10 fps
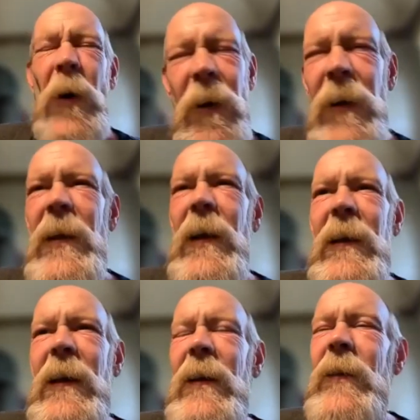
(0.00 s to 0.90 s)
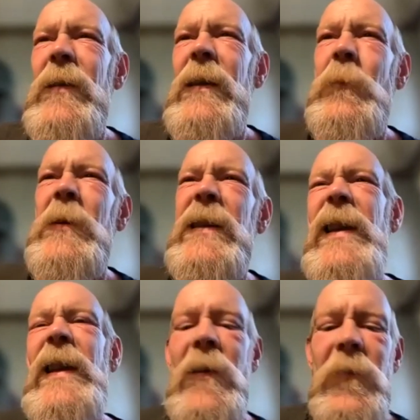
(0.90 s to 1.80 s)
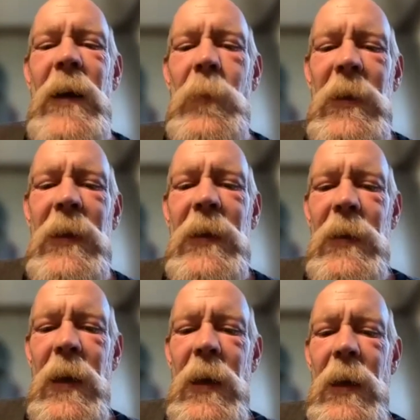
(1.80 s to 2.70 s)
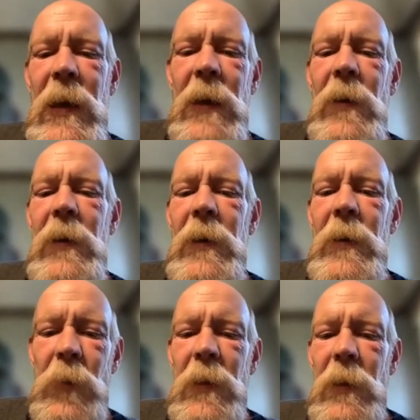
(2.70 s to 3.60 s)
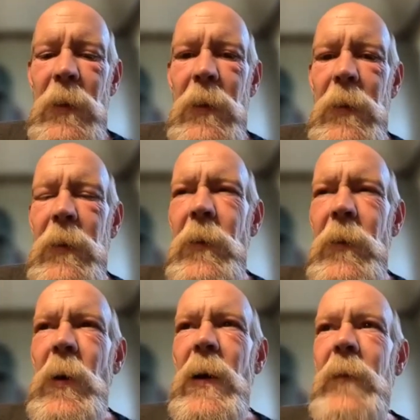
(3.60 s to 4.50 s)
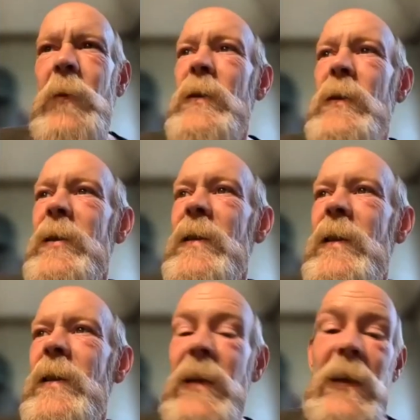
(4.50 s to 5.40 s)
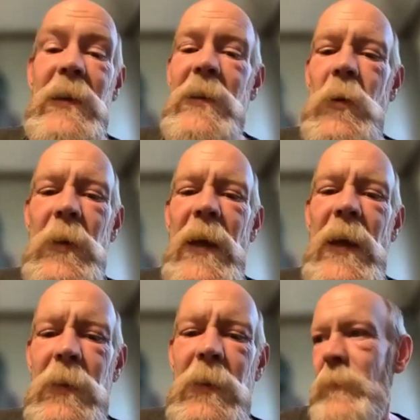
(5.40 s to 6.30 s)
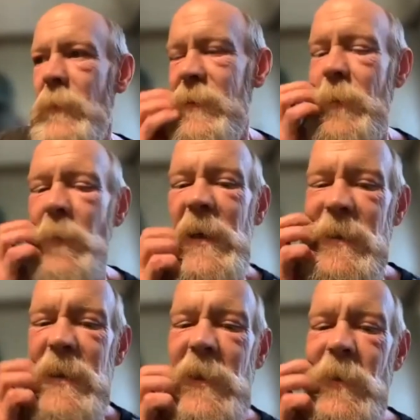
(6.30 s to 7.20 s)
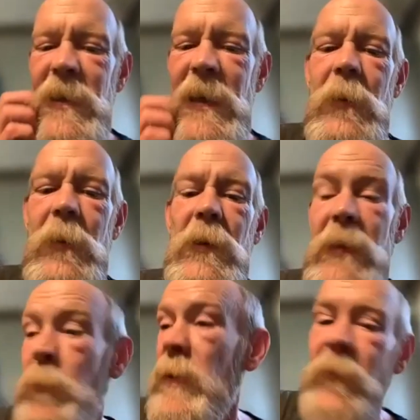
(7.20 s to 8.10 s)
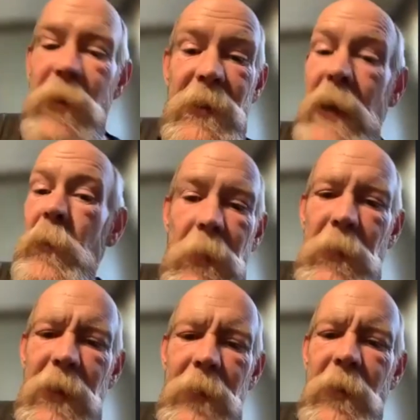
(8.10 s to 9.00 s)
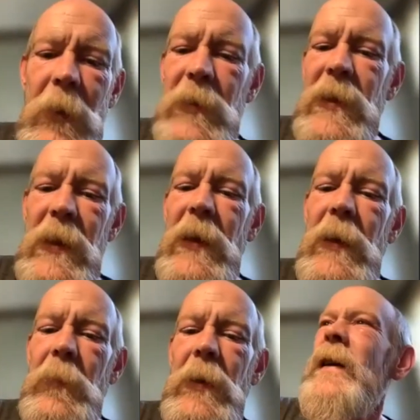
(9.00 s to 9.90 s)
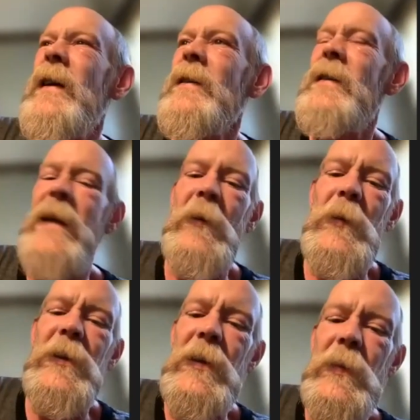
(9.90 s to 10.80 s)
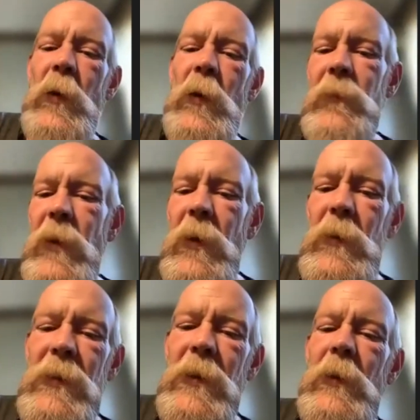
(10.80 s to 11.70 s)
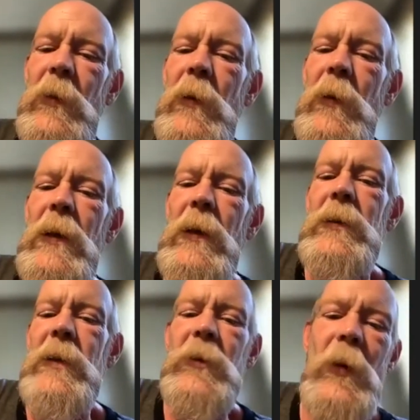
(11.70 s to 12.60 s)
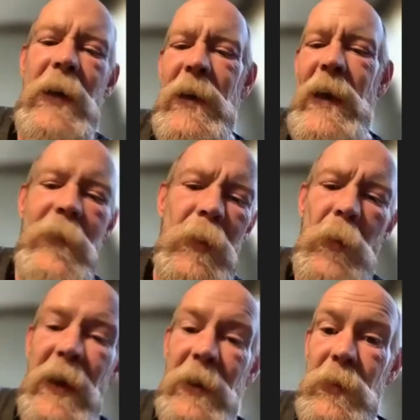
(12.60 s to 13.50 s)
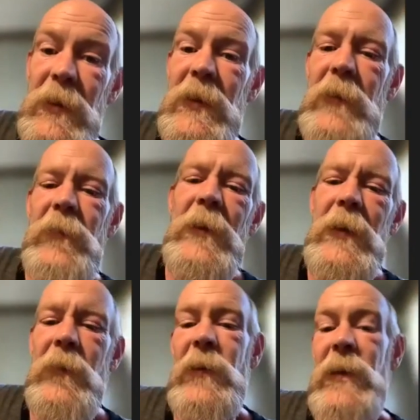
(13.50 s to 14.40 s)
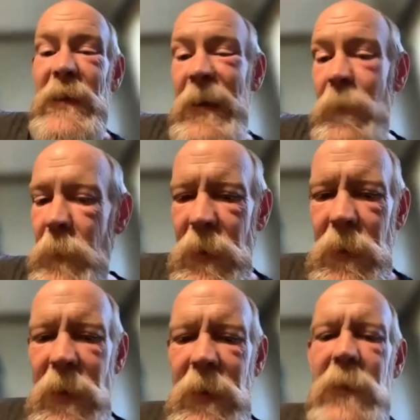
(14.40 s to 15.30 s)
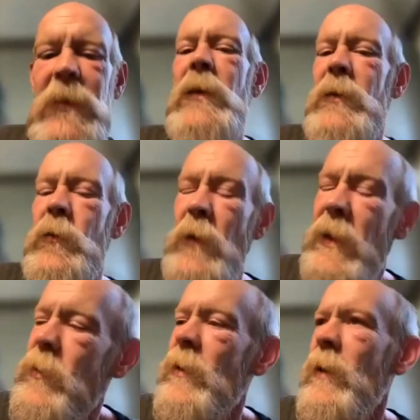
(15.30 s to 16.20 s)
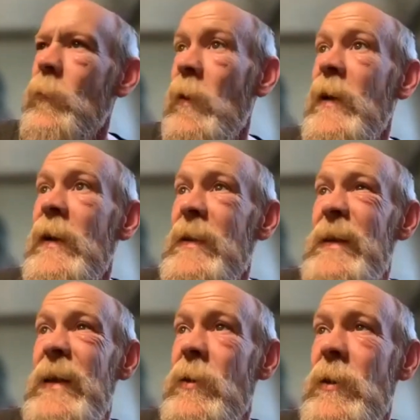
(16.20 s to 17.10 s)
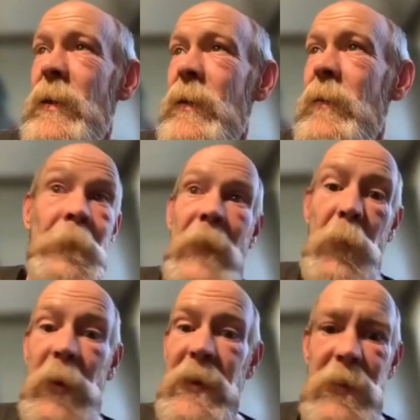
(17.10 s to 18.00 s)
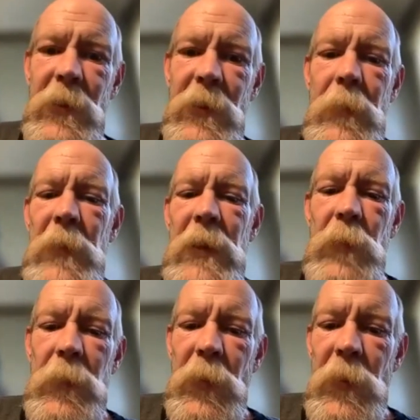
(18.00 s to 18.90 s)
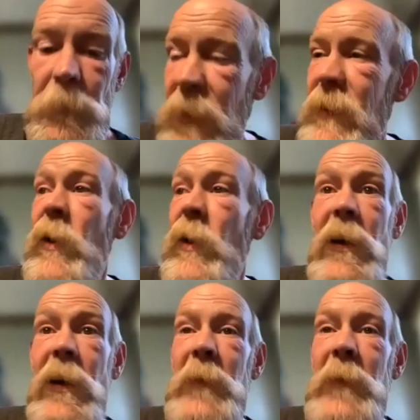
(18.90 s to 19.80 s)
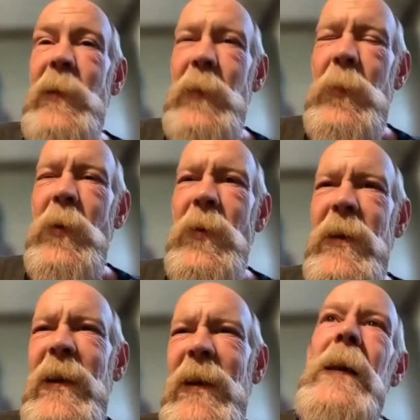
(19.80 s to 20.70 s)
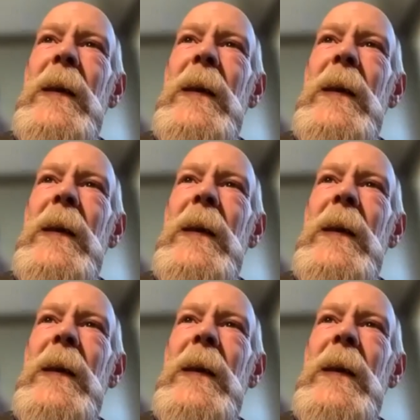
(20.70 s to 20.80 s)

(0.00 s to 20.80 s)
Part of that, I guess, it was in the family, in the area, but another part of it was just things to be done. It seemed like a skill set that was a beaver's. I was a beaver. I was a cub. And scouts was just more of those. So to join a Navy branch was a different of the same thing. Like, it's a structure, an organization, a place to learn, meet people. Did a lot of the meeting people thing.